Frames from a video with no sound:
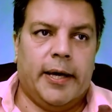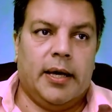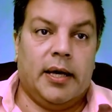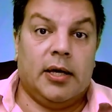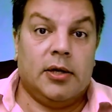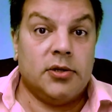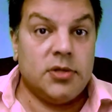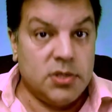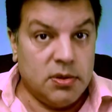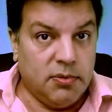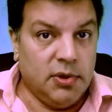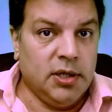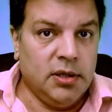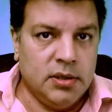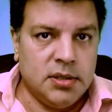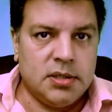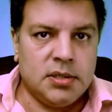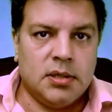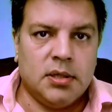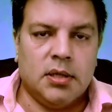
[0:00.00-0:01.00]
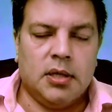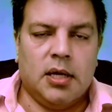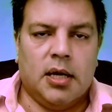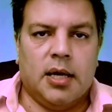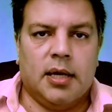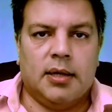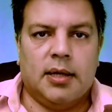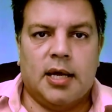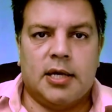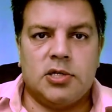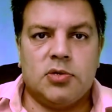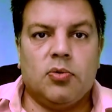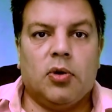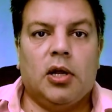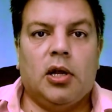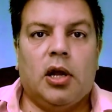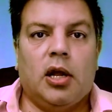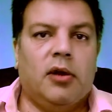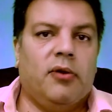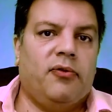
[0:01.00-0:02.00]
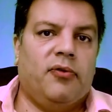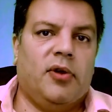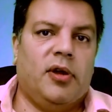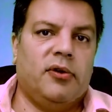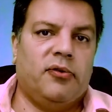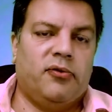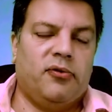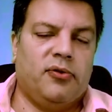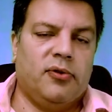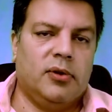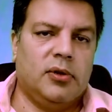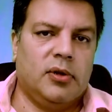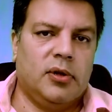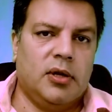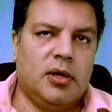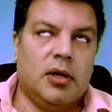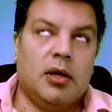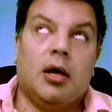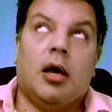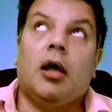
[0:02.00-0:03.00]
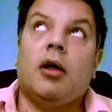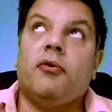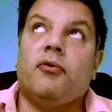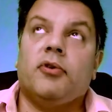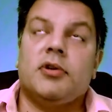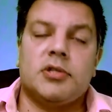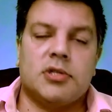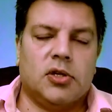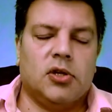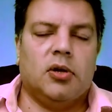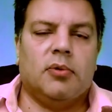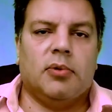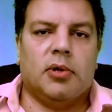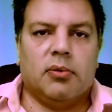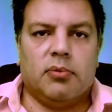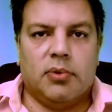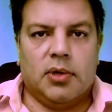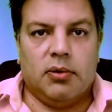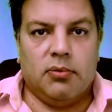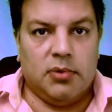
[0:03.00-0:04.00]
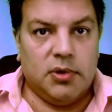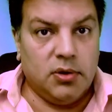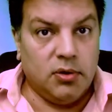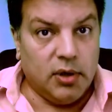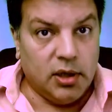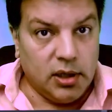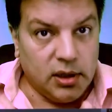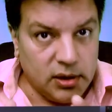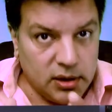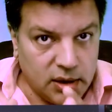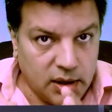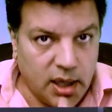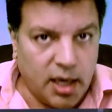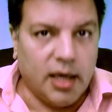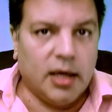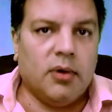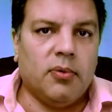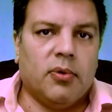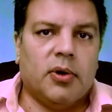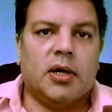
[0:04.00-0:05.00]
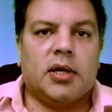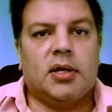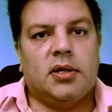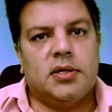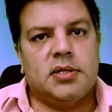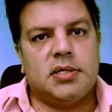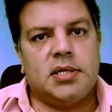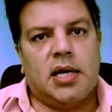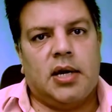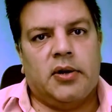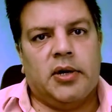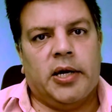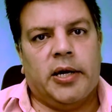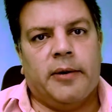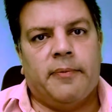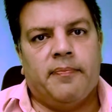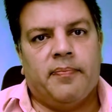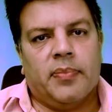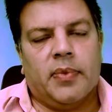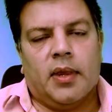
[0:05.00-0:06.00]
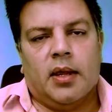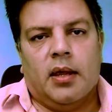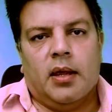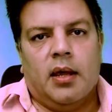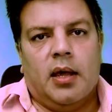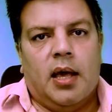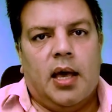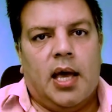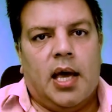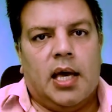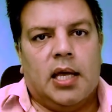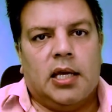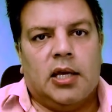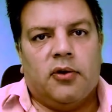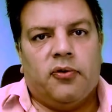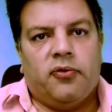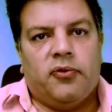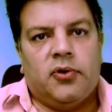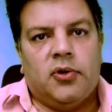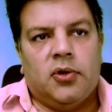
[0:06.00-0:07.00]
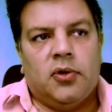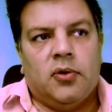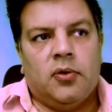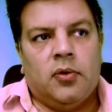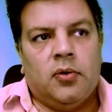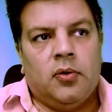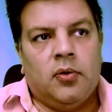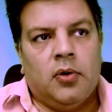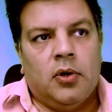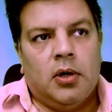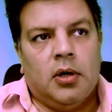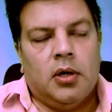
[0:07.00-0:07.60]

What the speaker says: instruments, and that's what ALTFunds Global, we do a lot of work in this area. And if you